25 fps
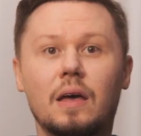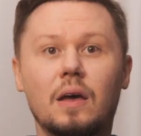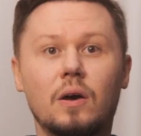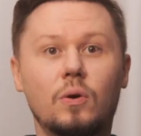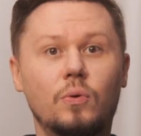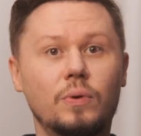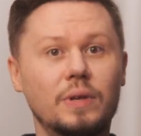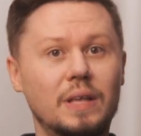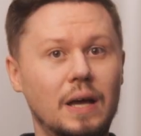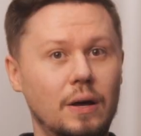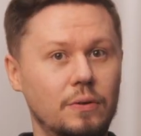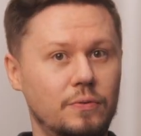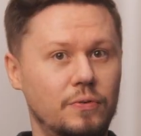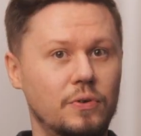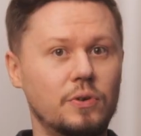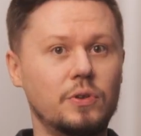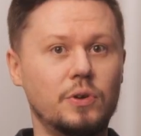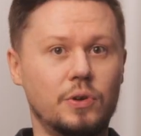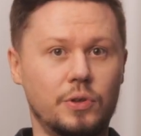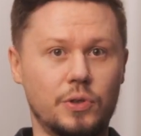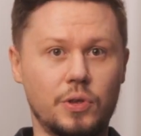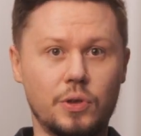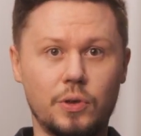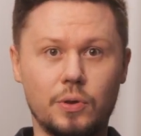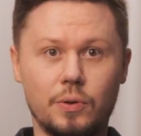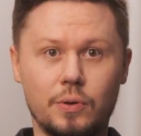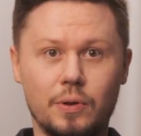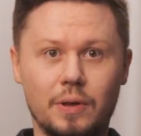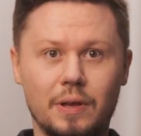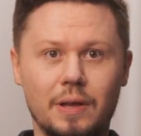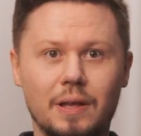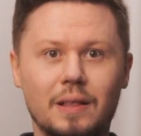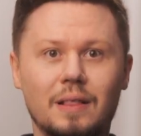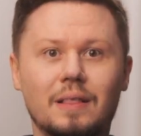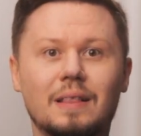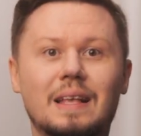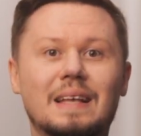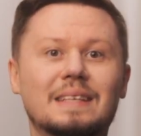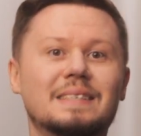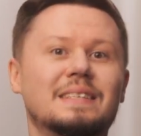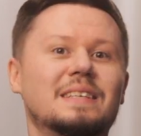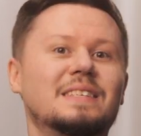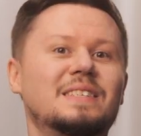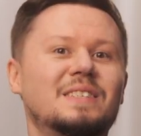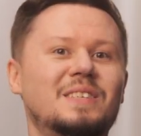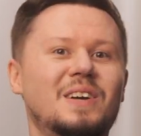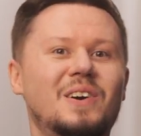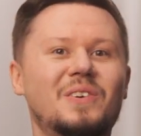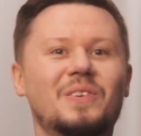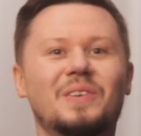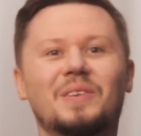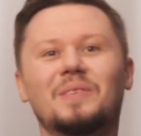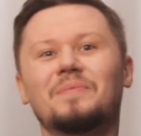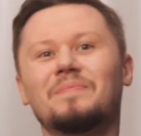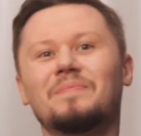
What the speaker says: without further ado, let's get started.